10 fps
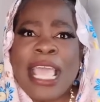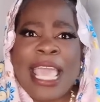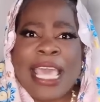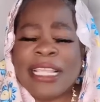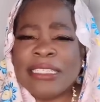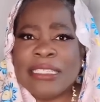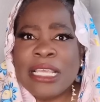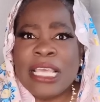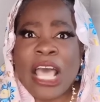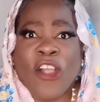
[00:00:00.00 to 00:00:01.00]
And
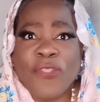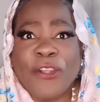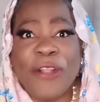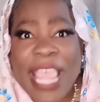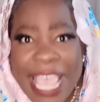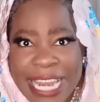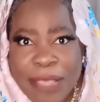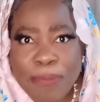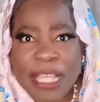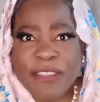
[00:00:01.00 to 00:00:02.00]
are there
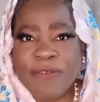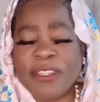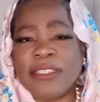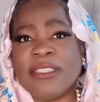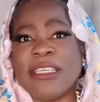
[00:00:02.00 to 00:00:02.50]
any benefits